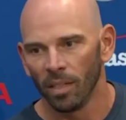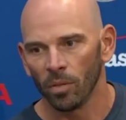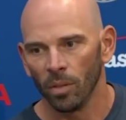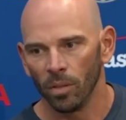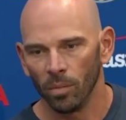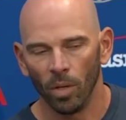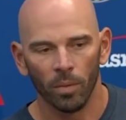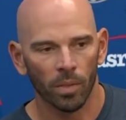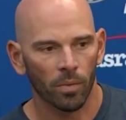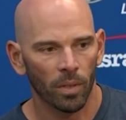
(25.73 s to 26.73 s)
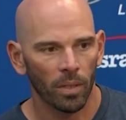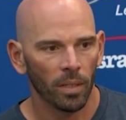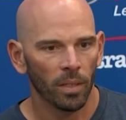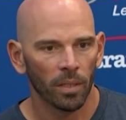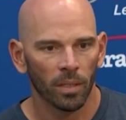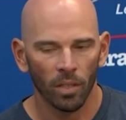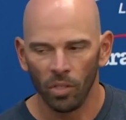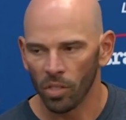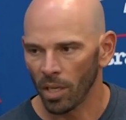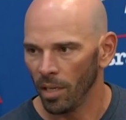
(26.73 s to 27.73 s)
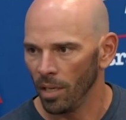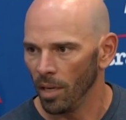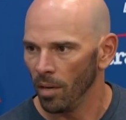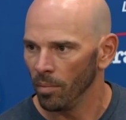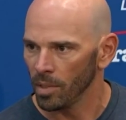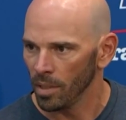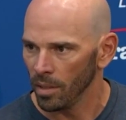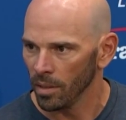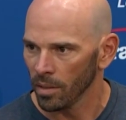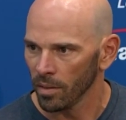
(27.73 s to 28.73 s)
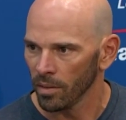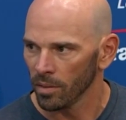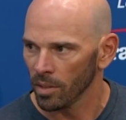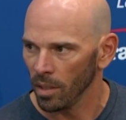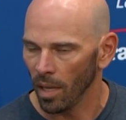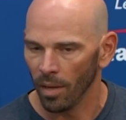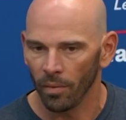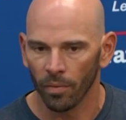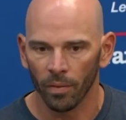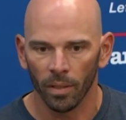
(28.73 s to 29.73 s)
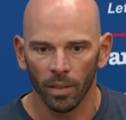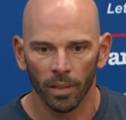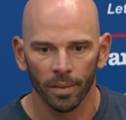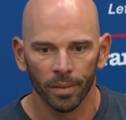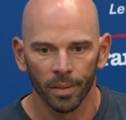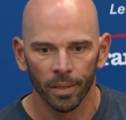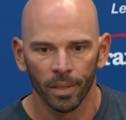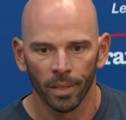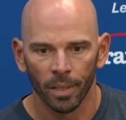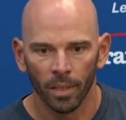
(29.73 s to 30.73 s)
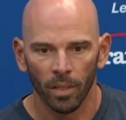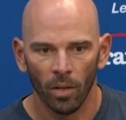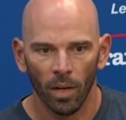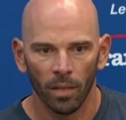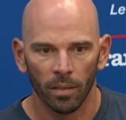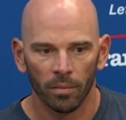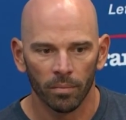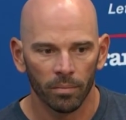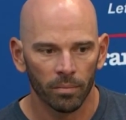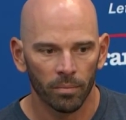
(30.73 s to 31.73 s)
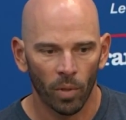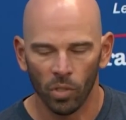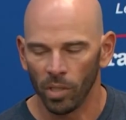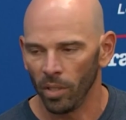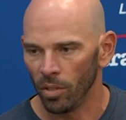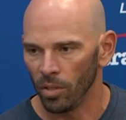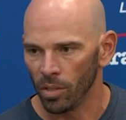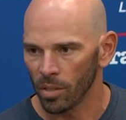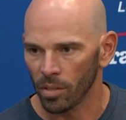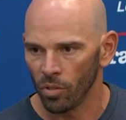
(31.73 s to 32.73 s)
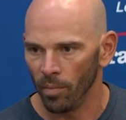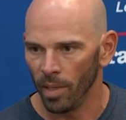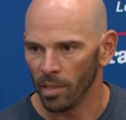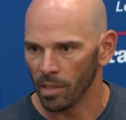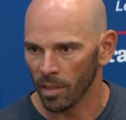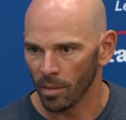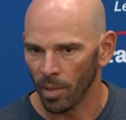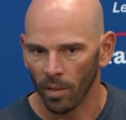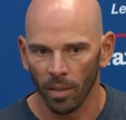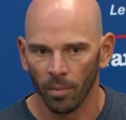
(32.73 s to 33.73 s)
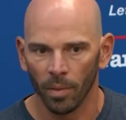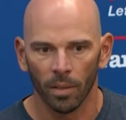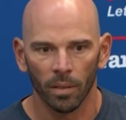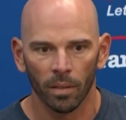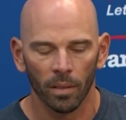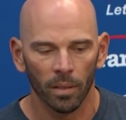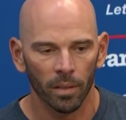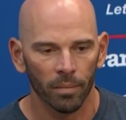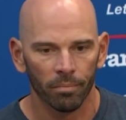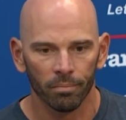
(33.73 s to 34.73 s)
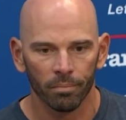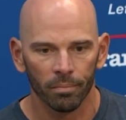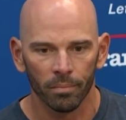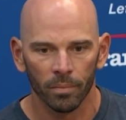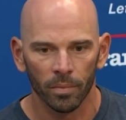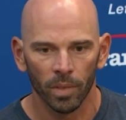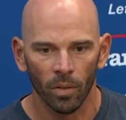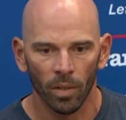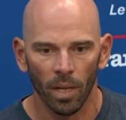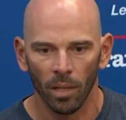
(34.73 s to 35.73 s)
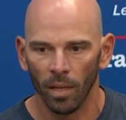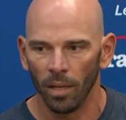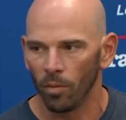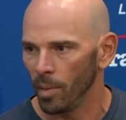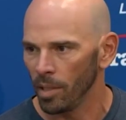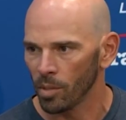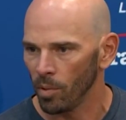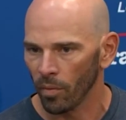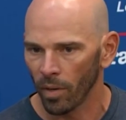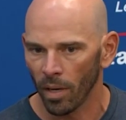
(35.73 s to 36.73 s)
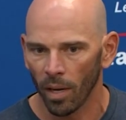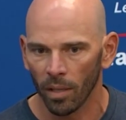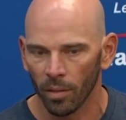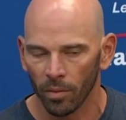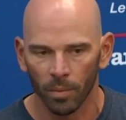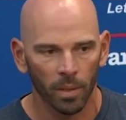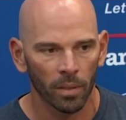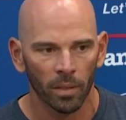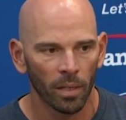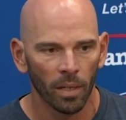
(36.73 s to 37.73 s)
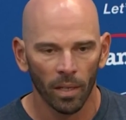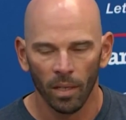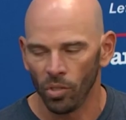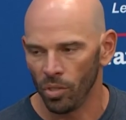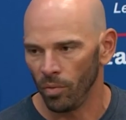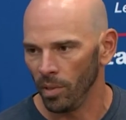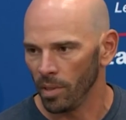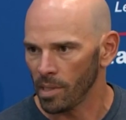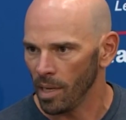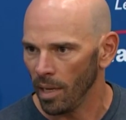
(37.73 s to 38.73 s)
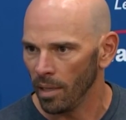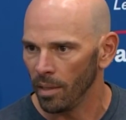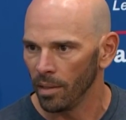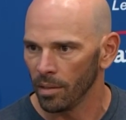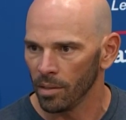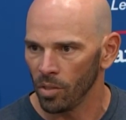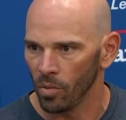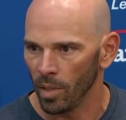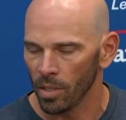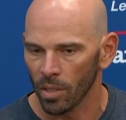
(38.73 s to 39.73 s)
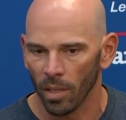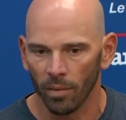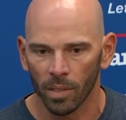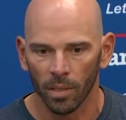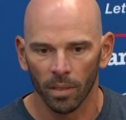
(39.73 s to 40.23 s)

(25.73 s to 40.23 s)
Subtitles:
It's one of those moments where you're just kind of numb to life. You know, I personally heard just tremendous things about him, and you know, in LA, everybody spoke very highly of him, and it's just a really sad situation, obviously.